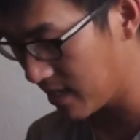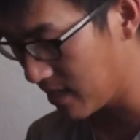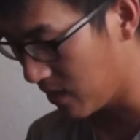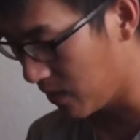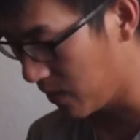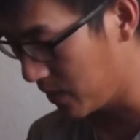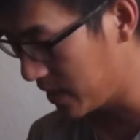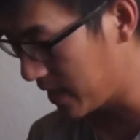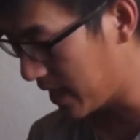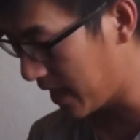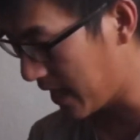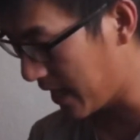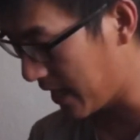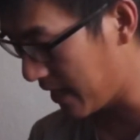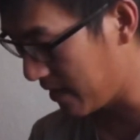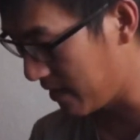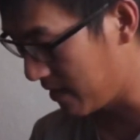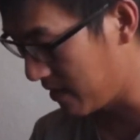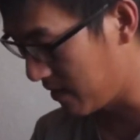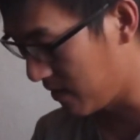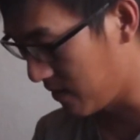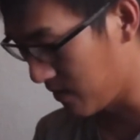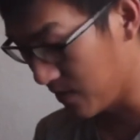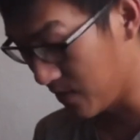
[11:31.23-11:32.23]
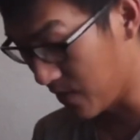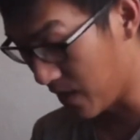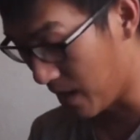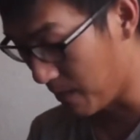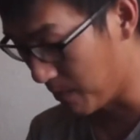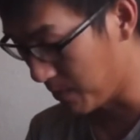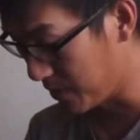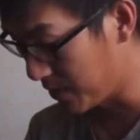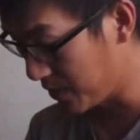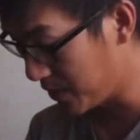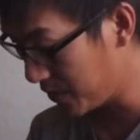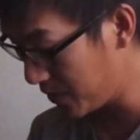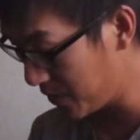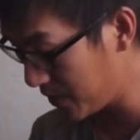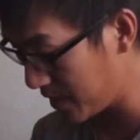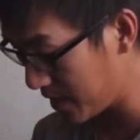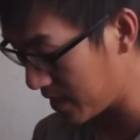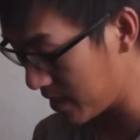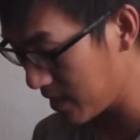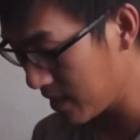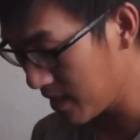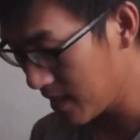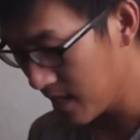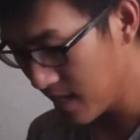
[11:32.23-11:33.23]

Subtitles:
knowing that you're able to do it.